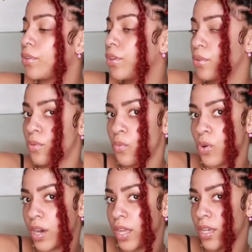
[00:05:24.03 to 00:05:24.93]
cute
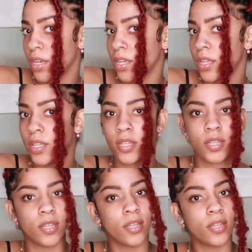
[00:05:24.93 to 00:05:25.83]
one
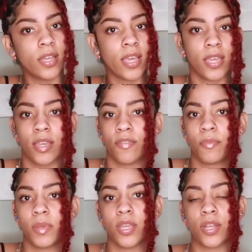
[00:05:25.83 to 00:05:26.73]
hanging
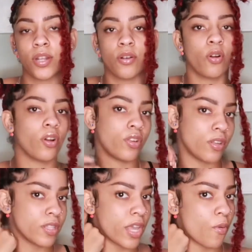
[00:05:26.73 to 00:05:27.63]
from here, or you
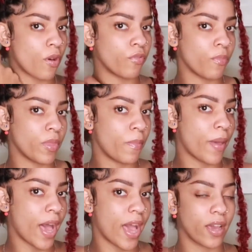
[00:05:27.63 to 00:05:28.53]
could take one from the
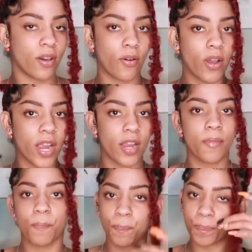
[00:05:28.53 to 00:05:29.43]
back, or
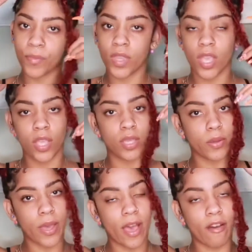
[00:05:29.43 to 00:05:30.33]
you
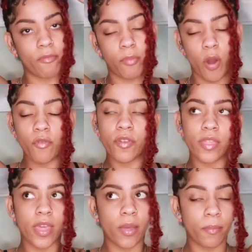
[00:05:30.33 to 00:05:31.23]
could have both of
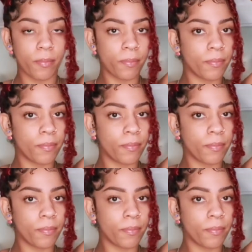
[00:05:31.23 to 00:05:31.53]
them.